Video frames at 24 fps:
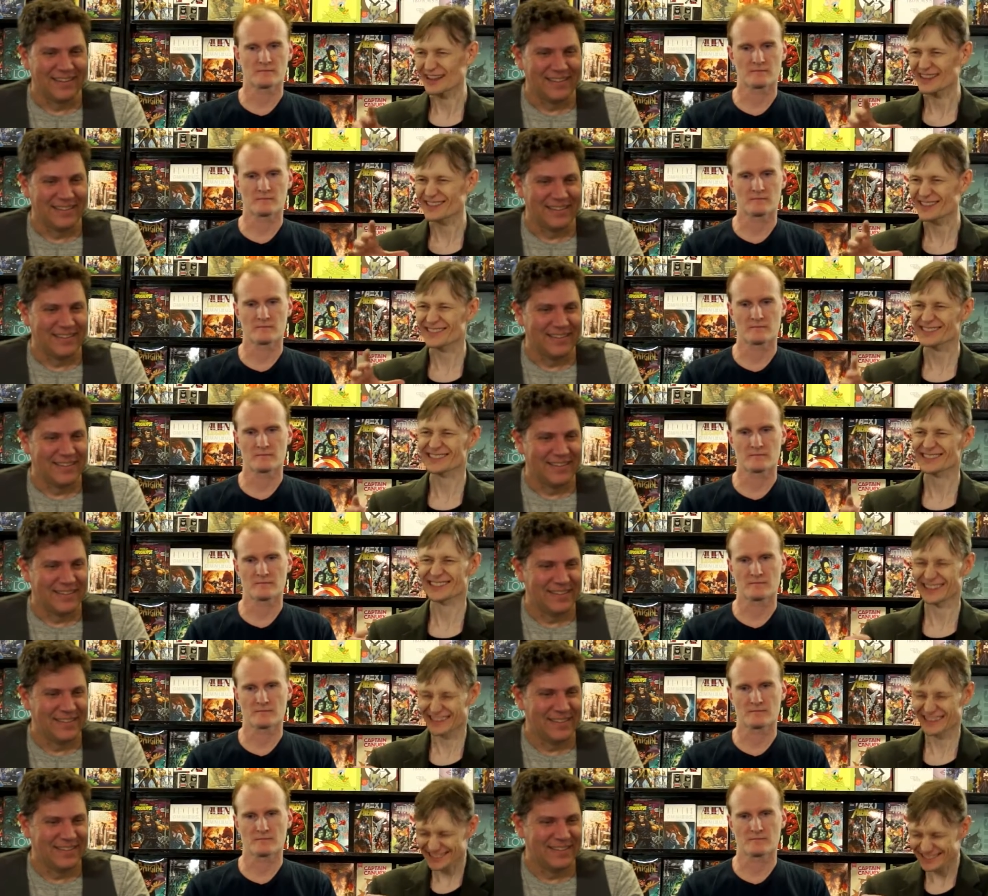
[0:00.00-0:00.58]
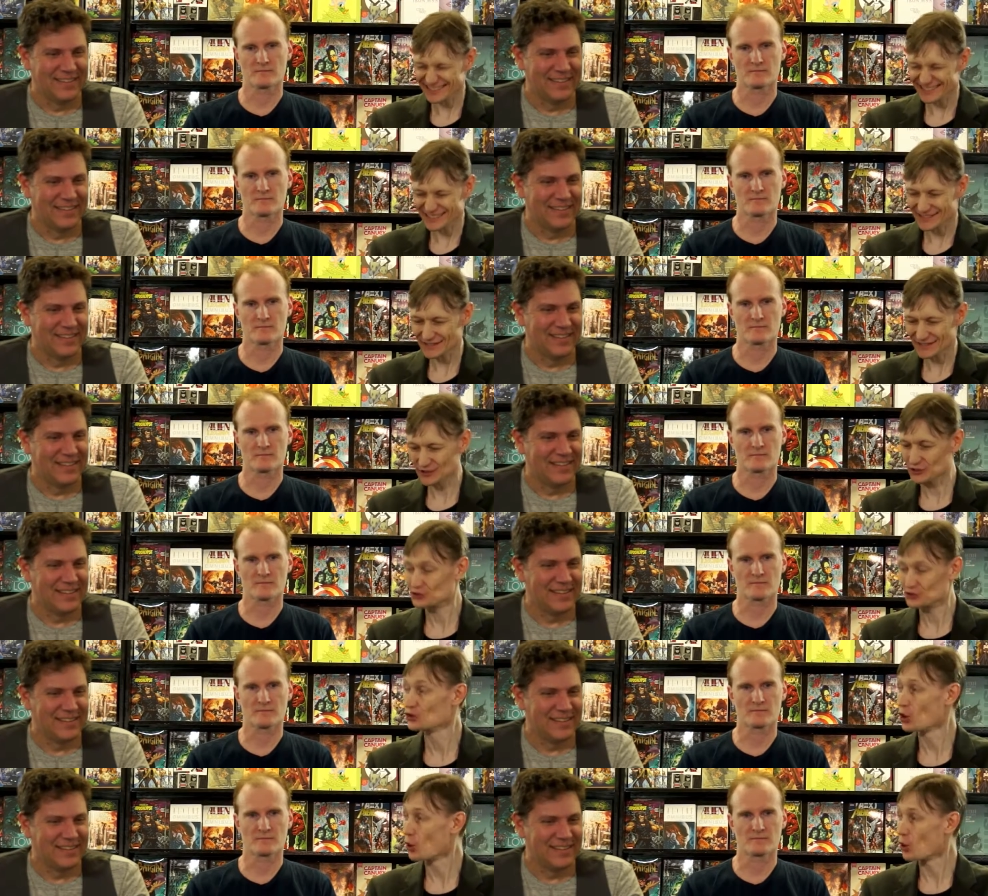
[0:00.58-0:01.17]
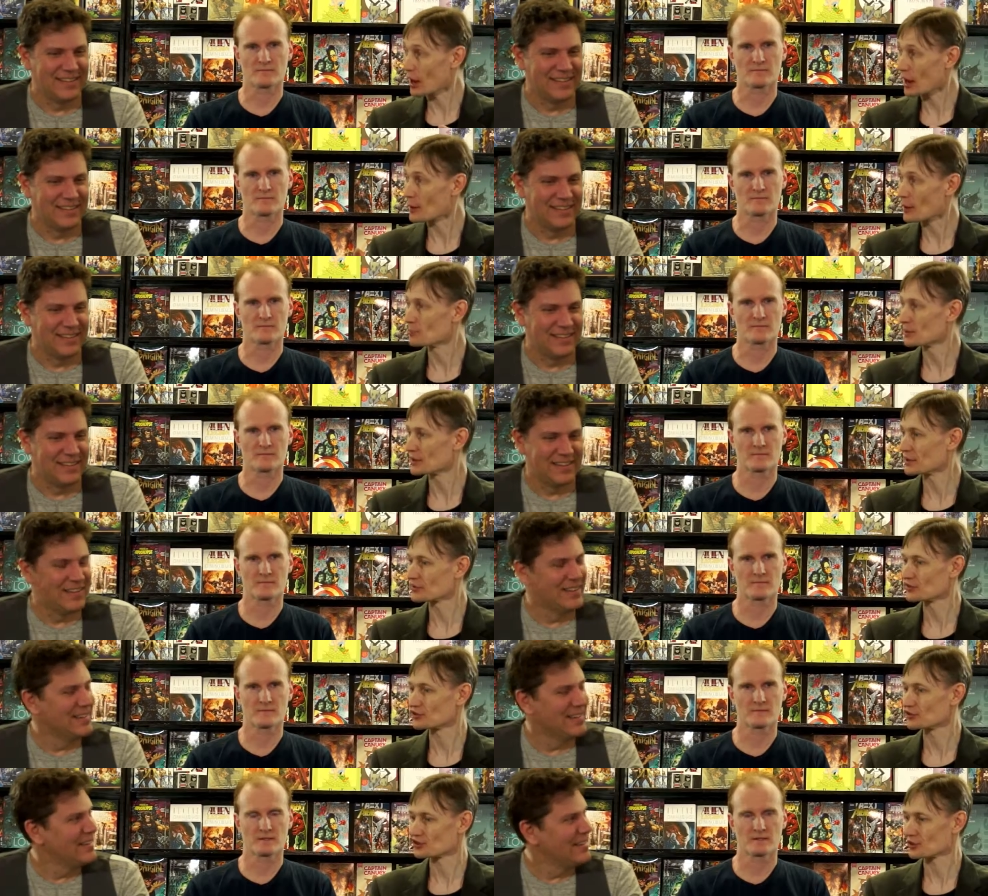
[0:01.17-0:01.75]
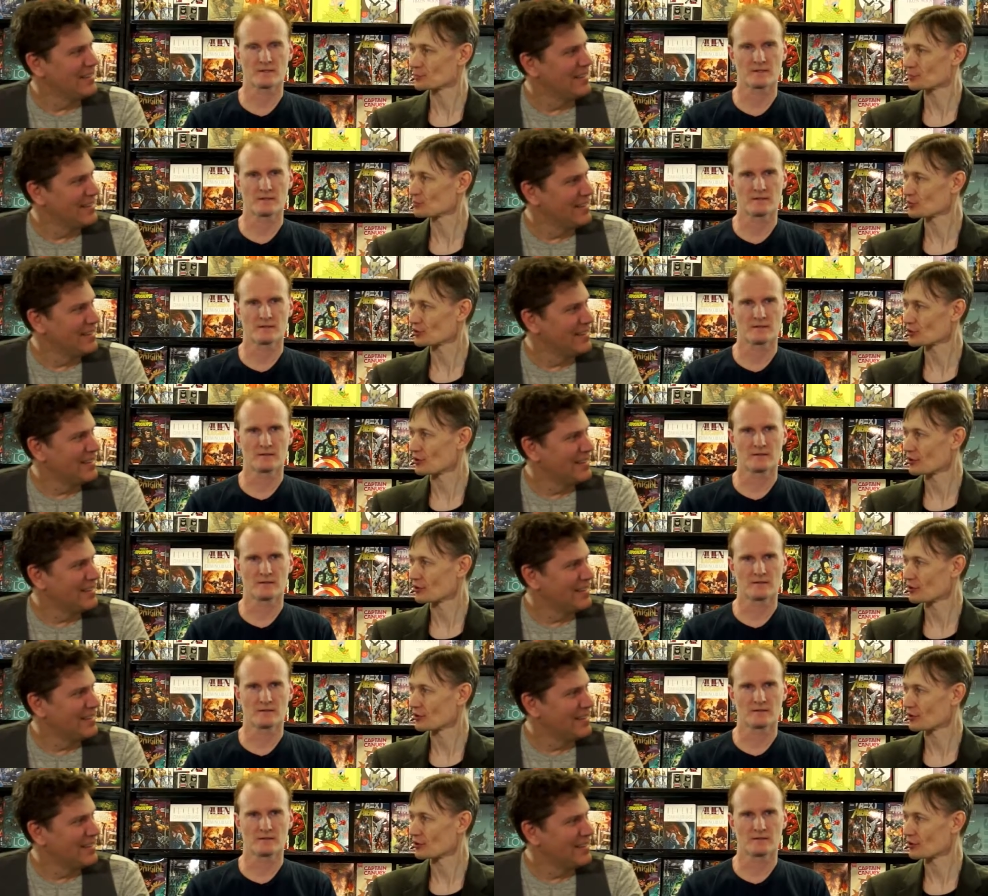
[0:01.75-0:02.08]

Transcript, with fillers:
Speaker 1: that's like you know how big the ships